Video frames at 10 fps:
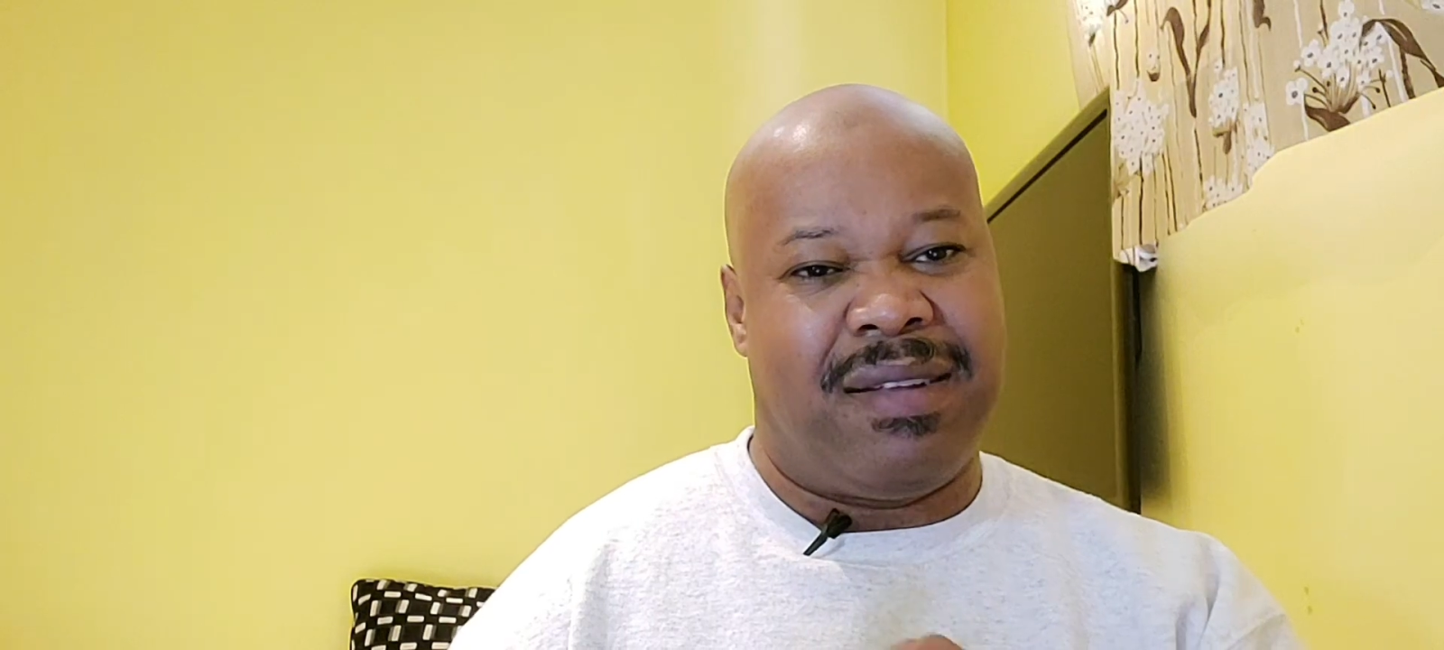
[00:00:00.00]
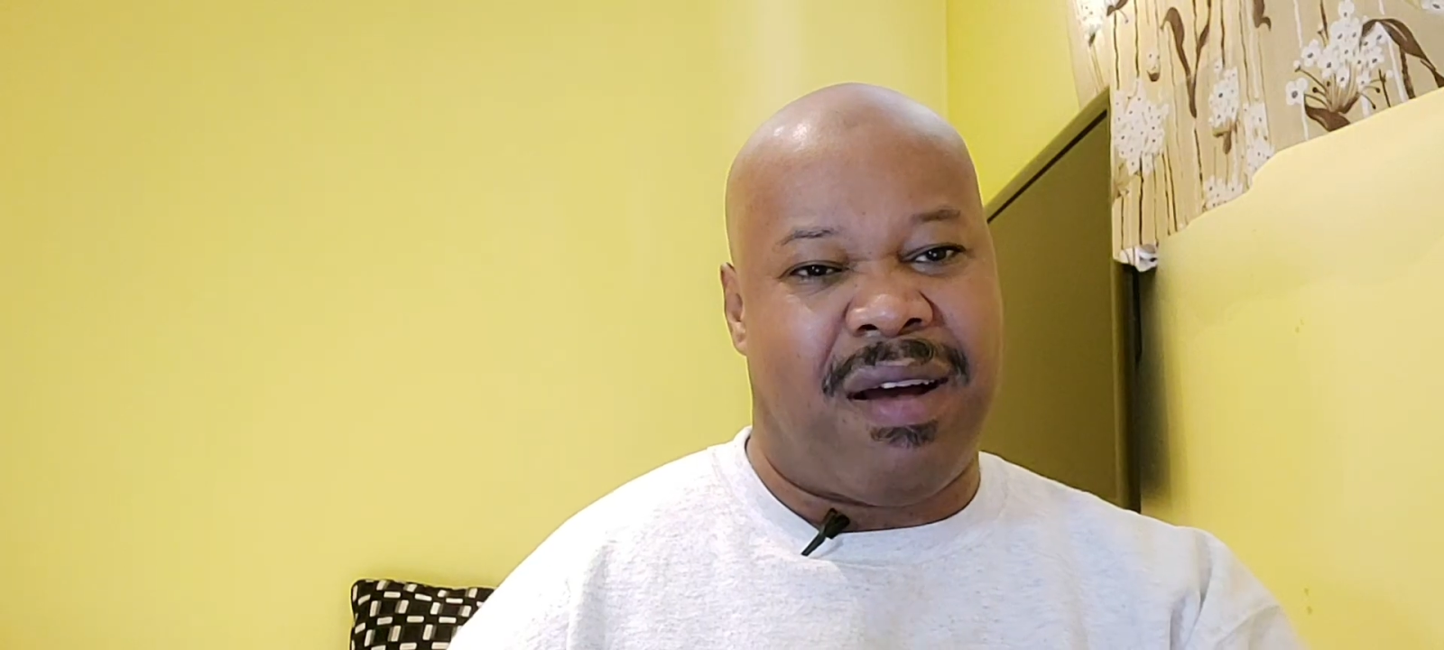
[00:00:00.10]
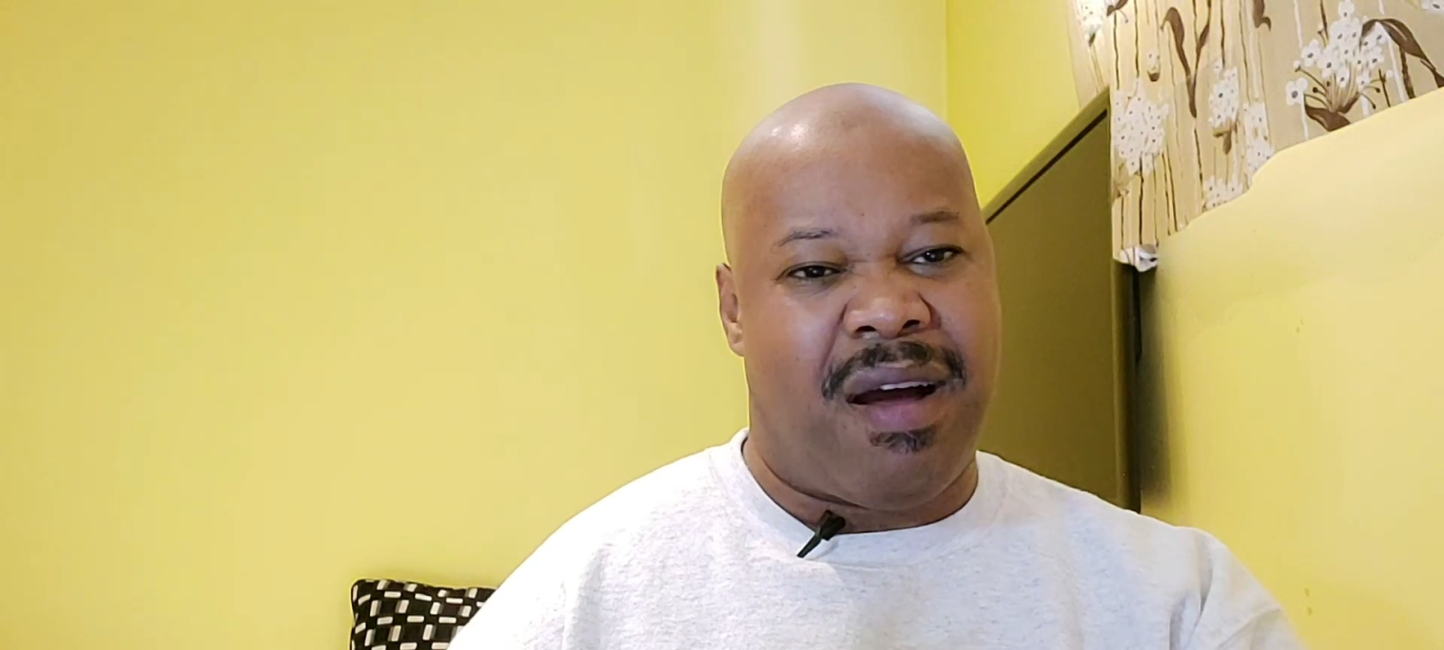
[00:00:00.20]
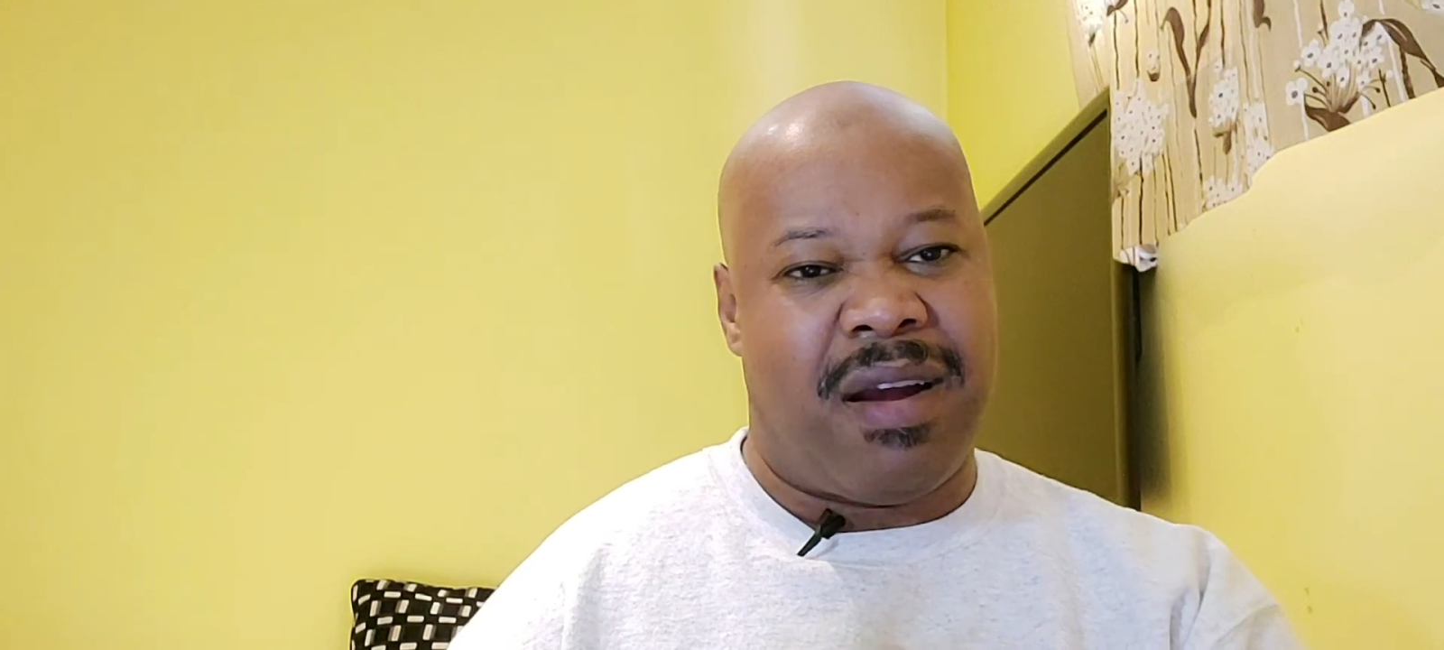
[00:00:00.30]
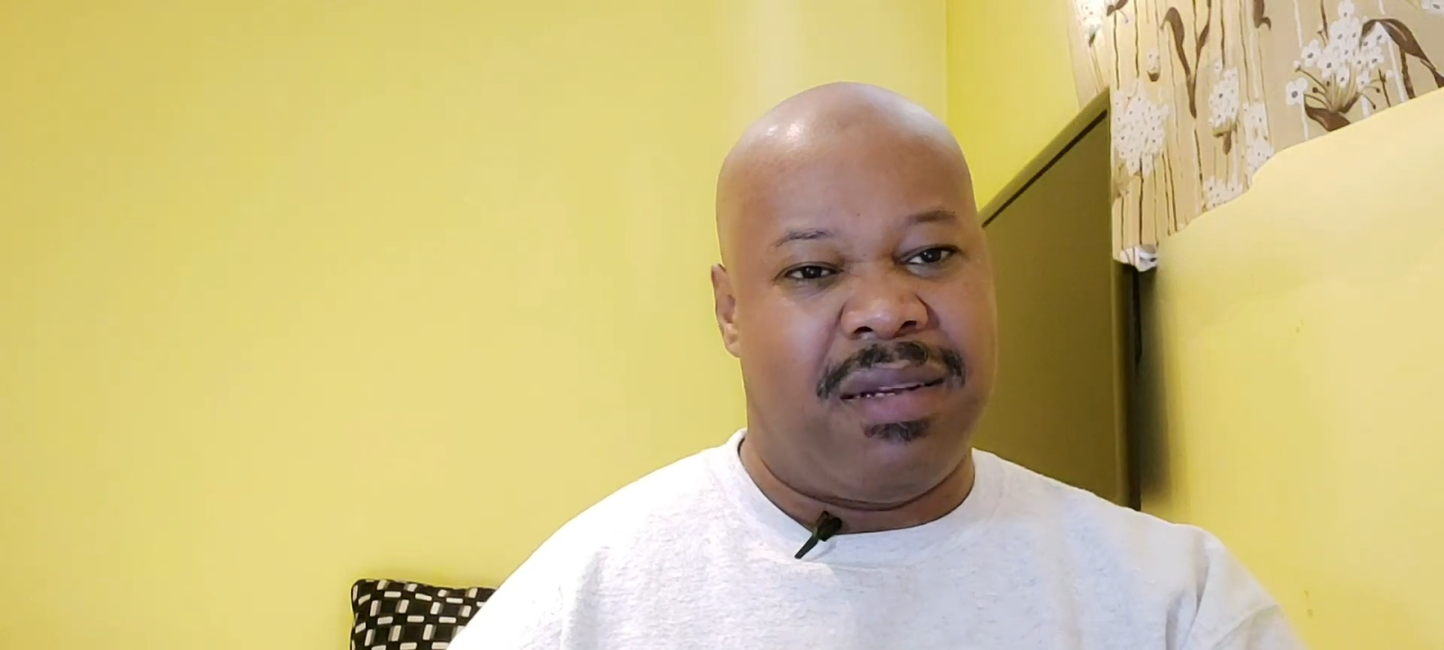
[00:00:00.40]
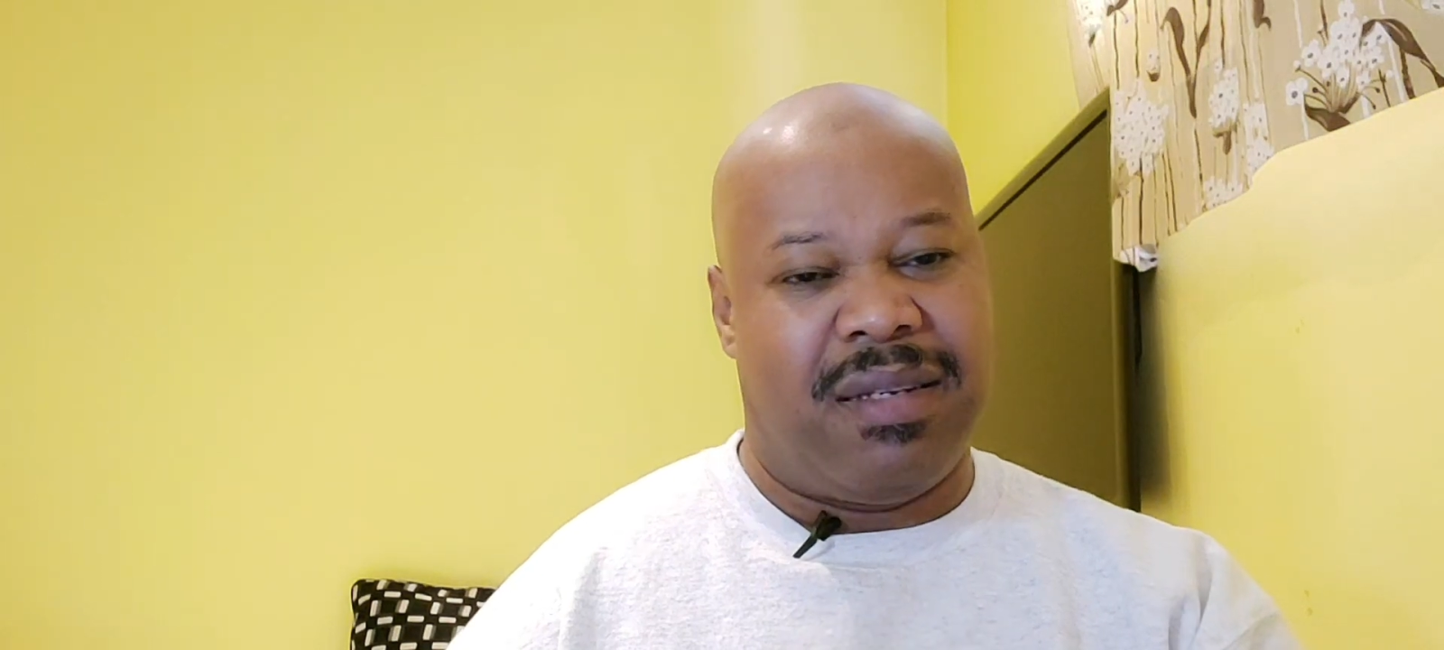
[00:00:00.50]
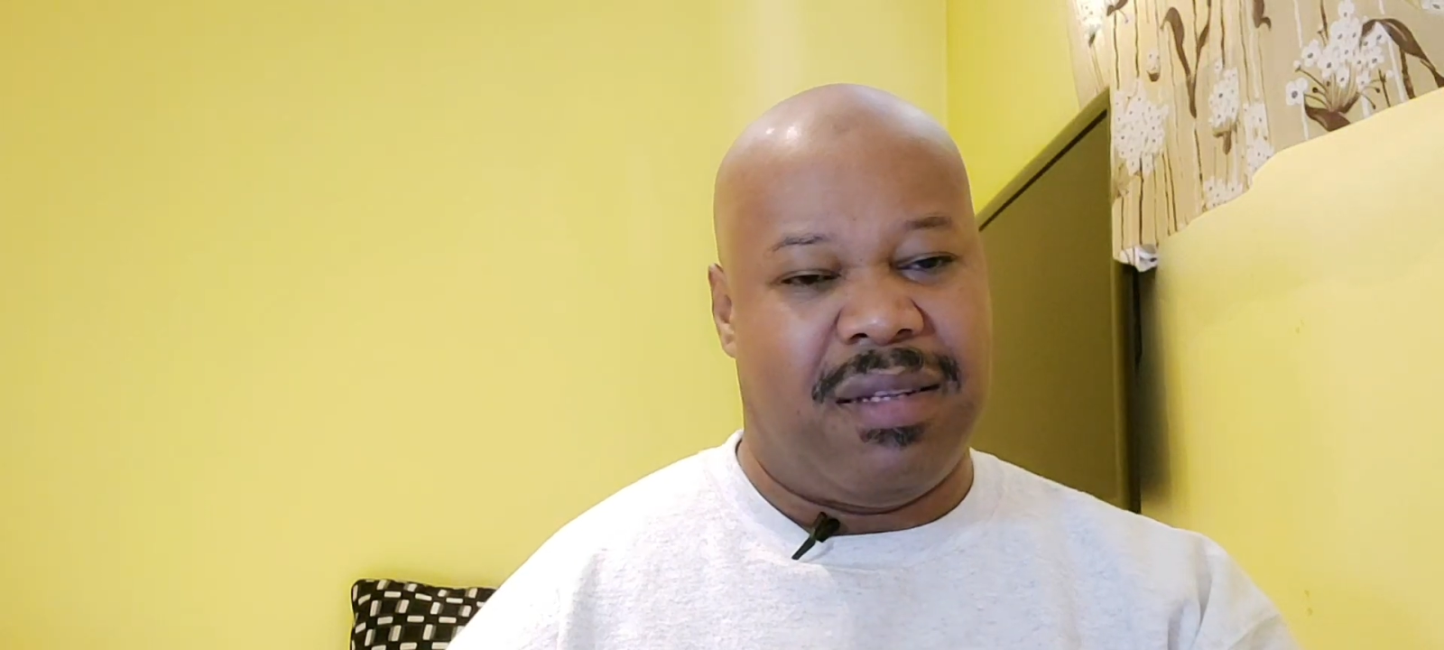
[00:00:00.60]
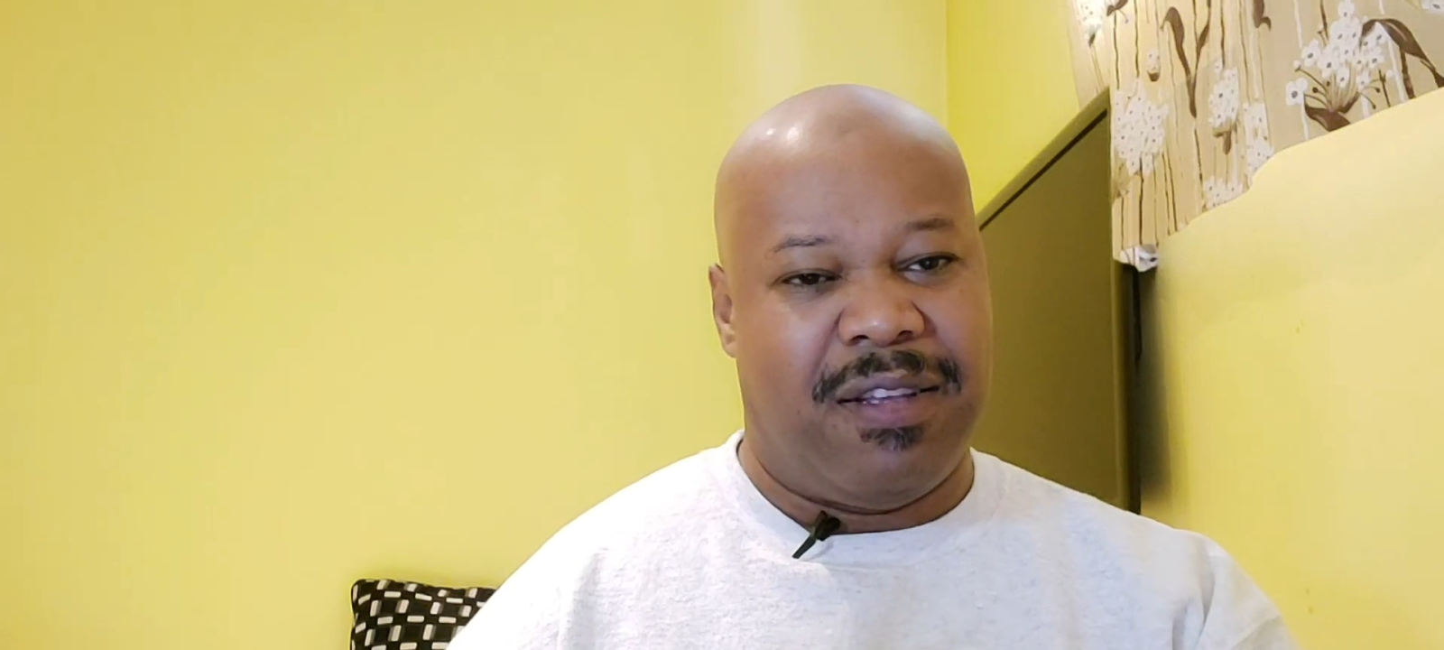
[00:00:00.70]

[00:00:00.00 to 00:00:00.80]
heart.